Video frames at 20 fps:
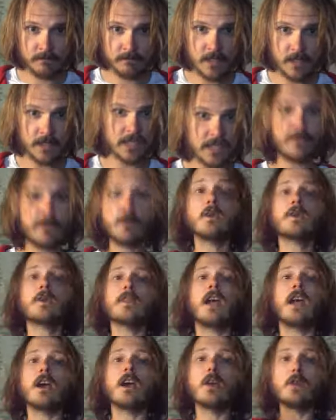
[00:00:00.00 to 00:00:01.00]
Because if it were
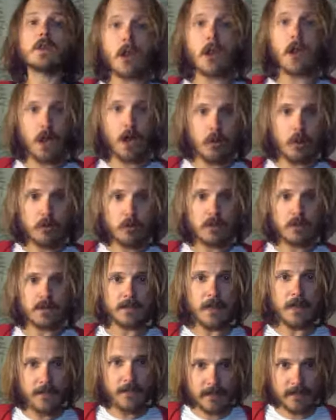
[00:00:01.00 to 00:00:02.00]
there, it would know
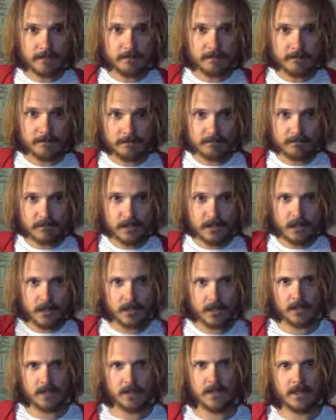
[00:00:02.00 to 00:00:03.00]
nothing.
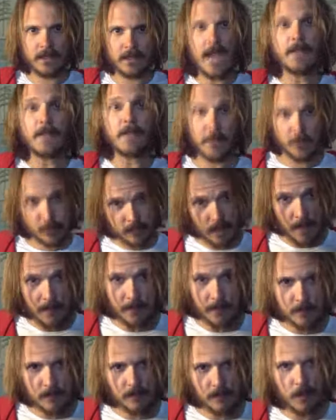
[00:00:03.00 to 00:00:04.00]
And that there's
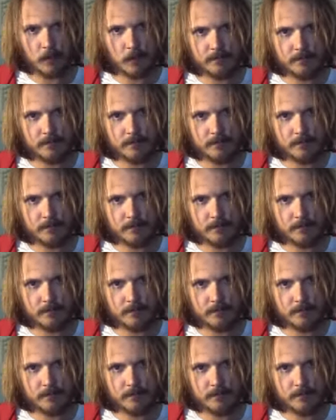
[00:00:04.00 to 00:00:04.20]
nothing to know.